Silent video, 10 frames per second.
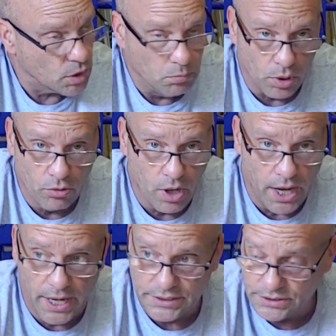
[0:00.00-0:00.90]
Blue
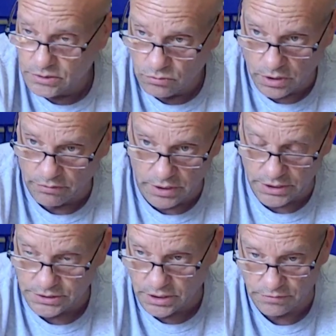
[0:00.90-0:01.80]
ice, whatever that
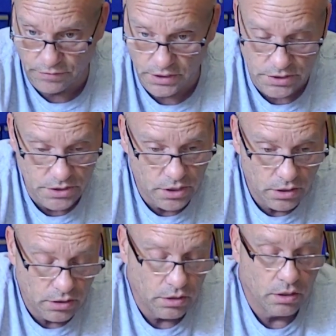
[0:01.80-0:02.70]
stuff
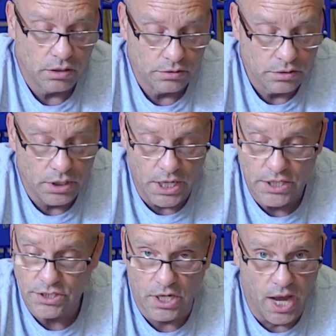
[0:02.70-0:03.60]
is.
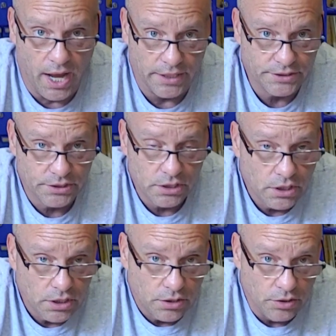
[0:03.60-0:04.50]
Engine ice
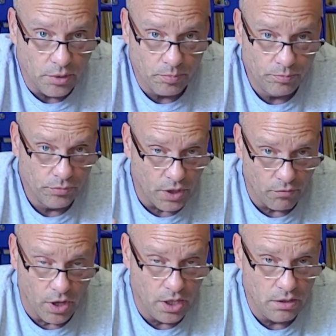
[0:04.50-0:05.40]
that they
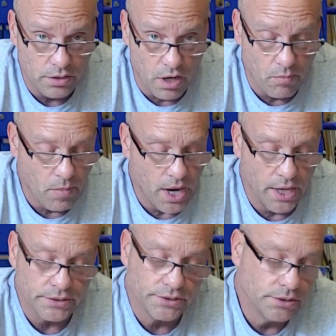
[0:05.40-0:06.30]
run in dirt
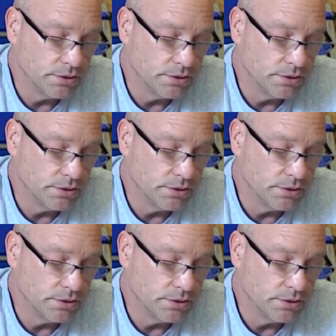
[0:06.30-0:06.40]
bikes.